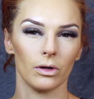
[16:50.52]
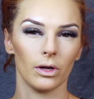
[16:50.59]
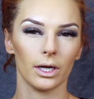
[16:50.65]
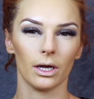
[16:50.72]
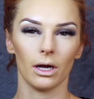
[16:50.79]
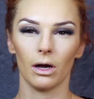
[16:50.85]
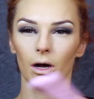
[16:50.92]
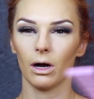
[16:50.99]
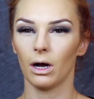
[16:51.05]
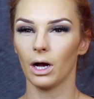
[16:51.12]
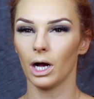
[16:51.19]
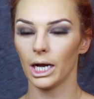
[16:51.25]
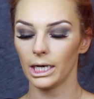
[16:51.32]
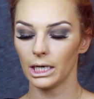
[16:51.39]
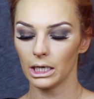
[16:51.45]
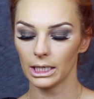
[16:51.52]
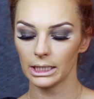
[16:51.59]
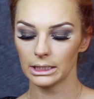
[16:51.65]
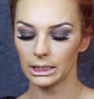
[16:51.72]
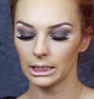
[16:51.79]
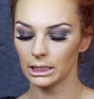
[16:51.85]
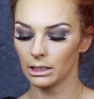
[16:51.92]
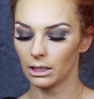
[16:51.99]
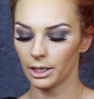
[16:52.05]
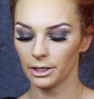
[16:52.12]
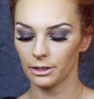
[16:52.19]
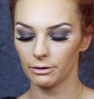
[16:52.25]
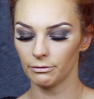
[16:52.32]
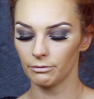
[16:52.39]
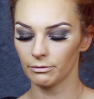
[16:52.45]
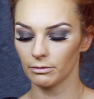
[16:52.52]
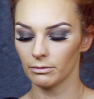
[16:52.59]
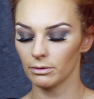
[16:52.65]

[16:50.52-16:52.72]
like a highlighty kind of